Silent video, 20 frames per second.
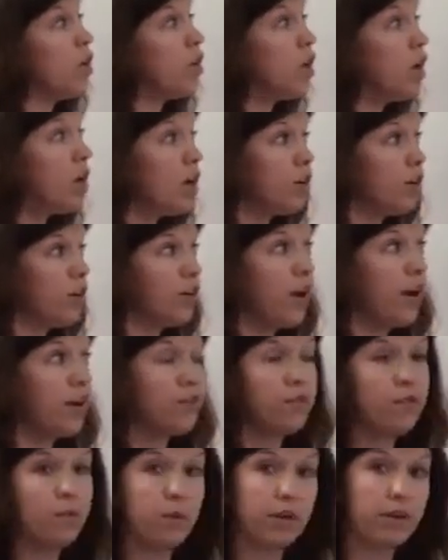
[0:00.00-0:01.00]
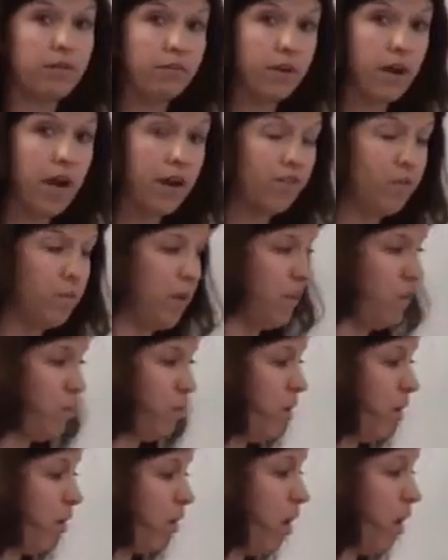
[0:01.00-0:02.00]
Connor has 45
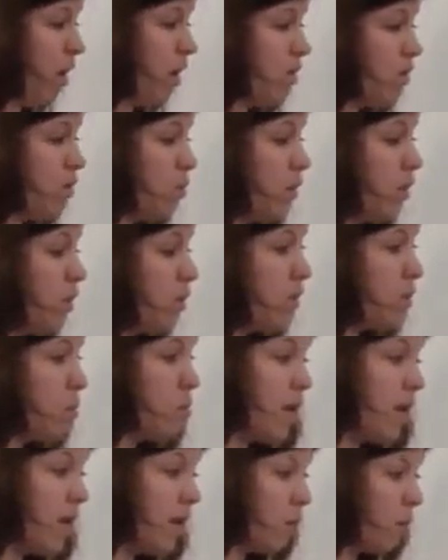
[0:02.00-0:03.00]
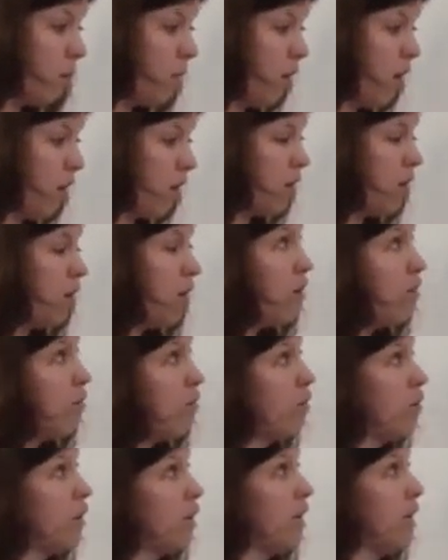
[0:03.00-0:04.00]
baseball cards. We'll use the pink block
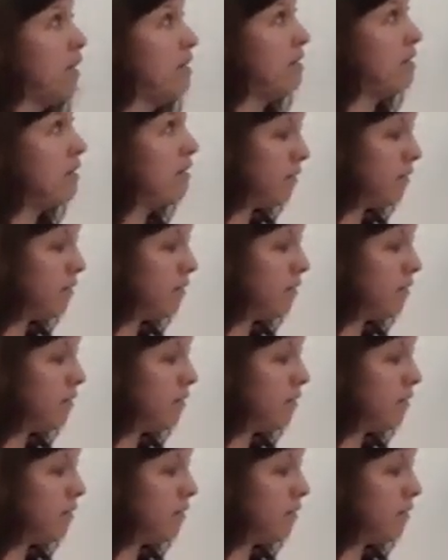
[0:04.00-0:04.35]
for his.